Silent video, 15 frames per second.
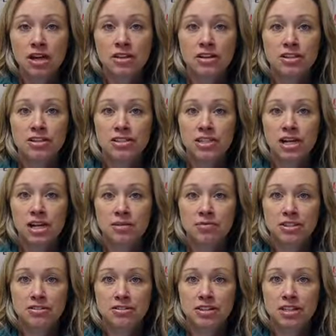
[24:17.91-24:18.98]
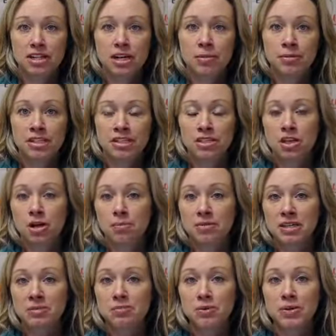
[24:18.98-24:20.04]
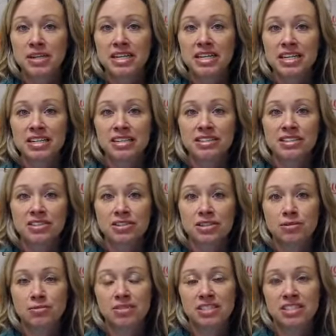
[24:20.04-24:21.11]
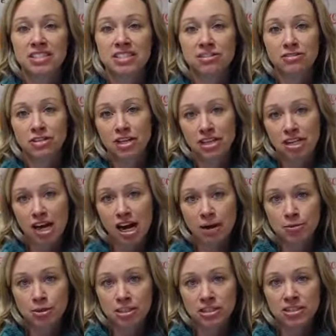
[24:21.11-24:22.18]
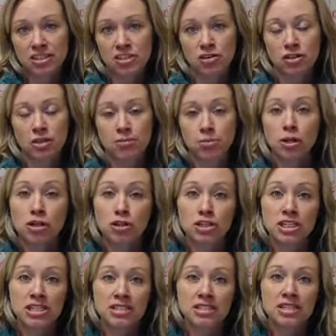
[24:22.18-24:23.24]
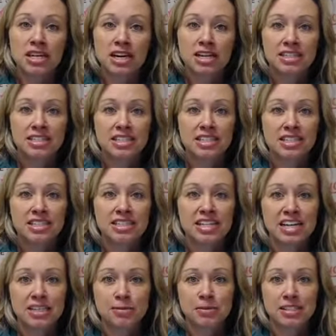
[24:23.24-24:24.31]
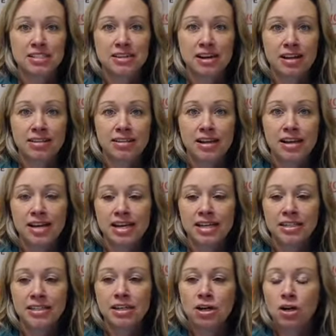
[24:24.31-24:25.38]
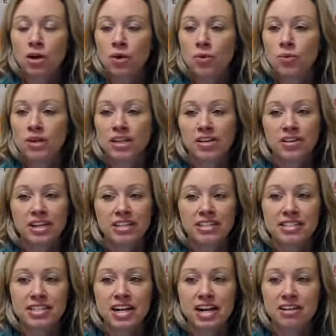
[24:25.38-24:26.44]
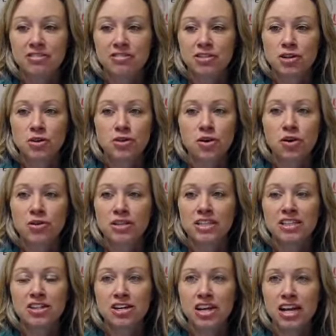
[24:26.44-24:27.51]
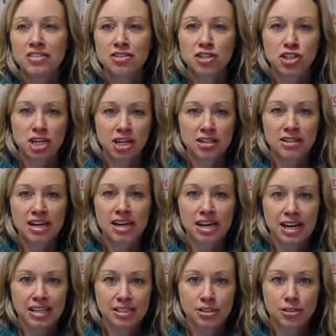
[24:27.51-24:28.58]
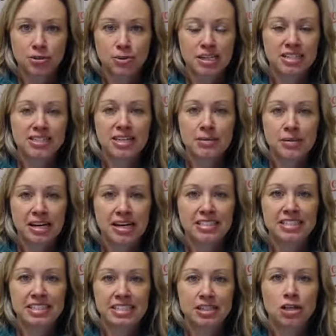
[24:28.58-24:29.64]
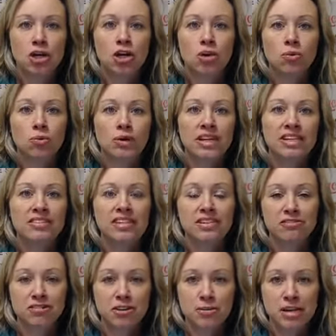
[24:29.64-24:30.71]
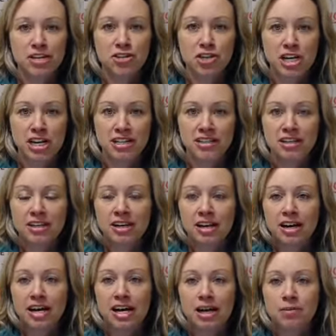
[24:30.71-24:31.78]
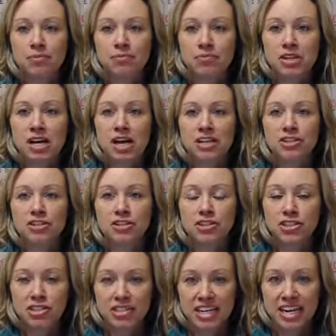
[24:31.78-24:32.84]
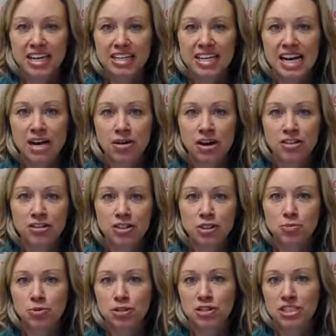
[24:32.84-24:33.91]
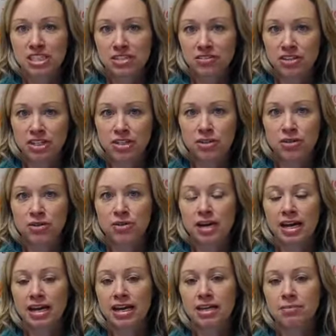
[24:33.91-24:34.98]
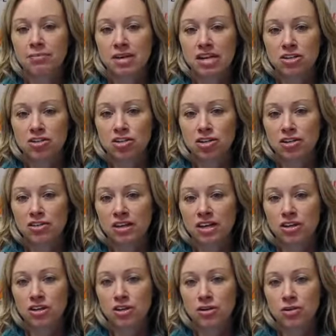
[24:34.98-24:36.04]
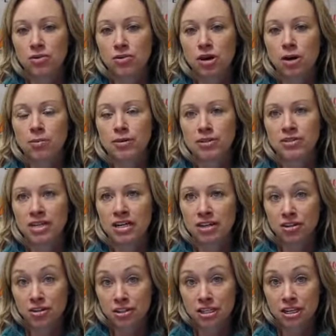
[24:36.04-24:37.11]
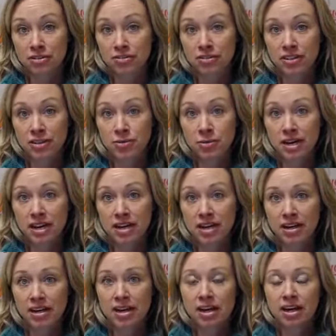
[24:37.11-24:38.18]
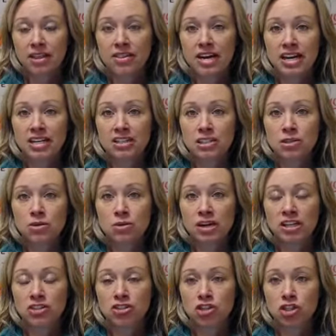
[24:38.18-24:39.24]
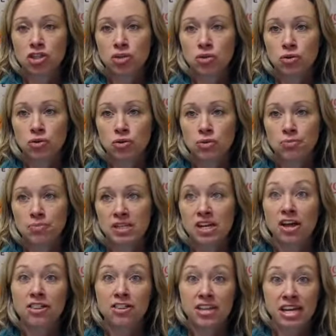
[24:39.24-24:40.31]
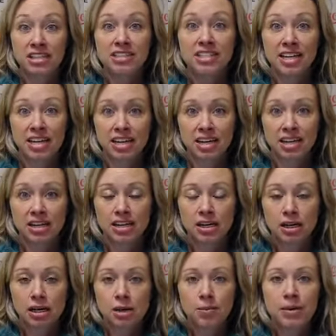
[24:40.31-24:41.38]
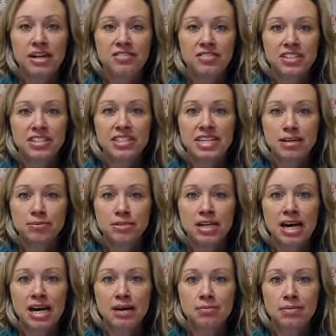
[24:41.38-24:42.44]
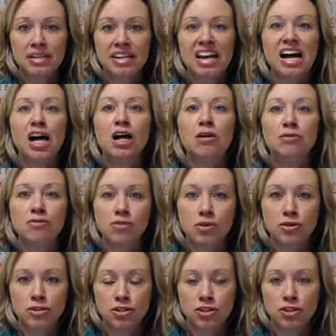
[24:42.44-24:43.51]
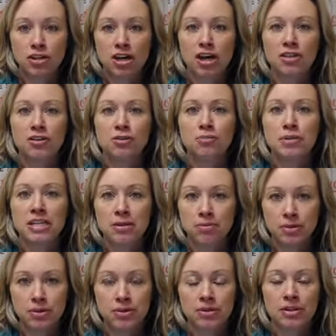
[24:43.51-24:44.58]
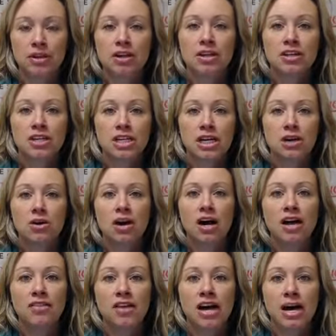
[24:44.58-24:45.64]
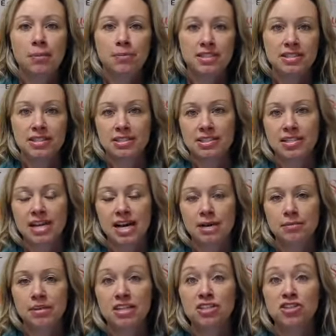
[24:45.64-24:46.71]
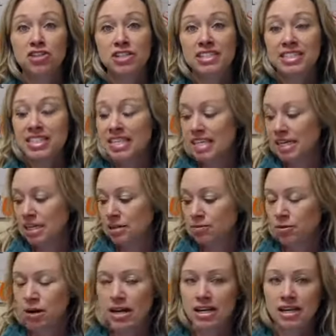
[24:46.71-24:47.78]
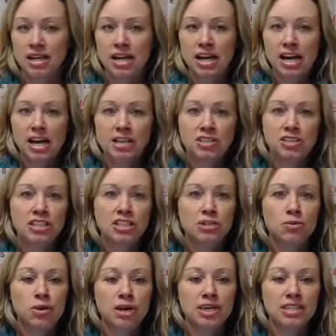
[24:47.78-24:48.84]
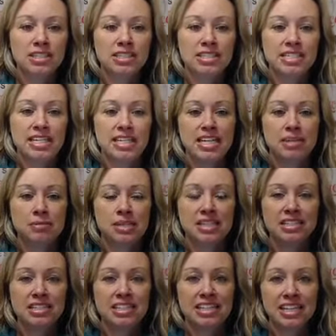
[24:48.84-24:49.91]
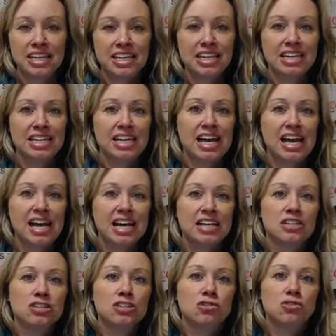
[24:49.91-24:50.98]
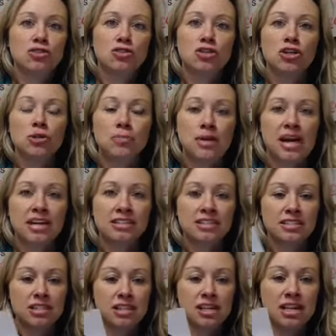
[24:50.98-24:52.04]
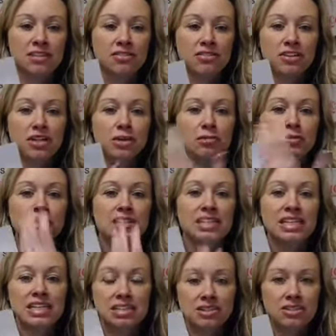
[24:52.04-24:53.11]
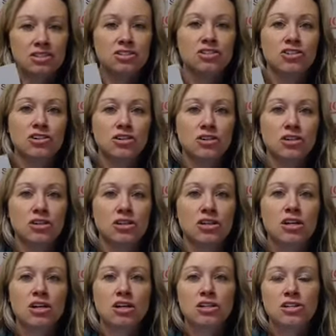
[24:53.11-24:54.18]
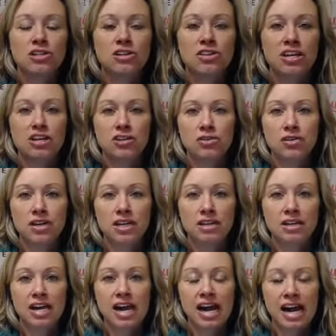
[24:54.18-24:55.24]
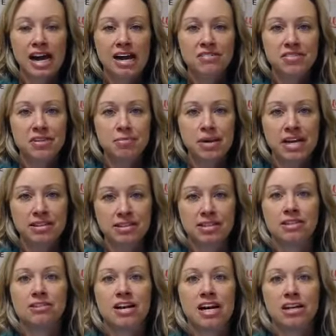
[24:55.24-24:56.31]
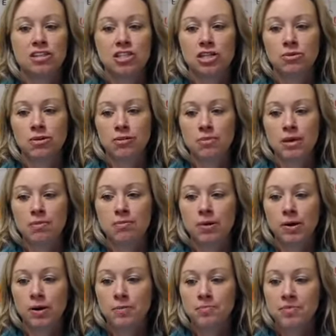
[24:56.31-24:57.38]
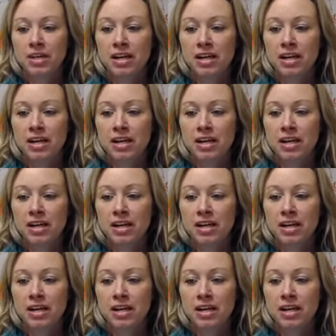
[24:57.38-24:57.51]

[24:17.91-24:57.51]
There's different companies called People Keys. There's some different options that you can purchase disc assessments online. Really great stuff. Don't only look at the chart like I do because I'm a high D. Read the information. Understand how others perceive you and make sure that you are presenting yourself in the way that is going to be authentic, but at the same time be helpful to the other people, you know, on the opposite side, because you're a team, right? And you need to work as a team, and it's a yin and a yang. So do your best to kind of complete the circle so that you can have the best interaction with people.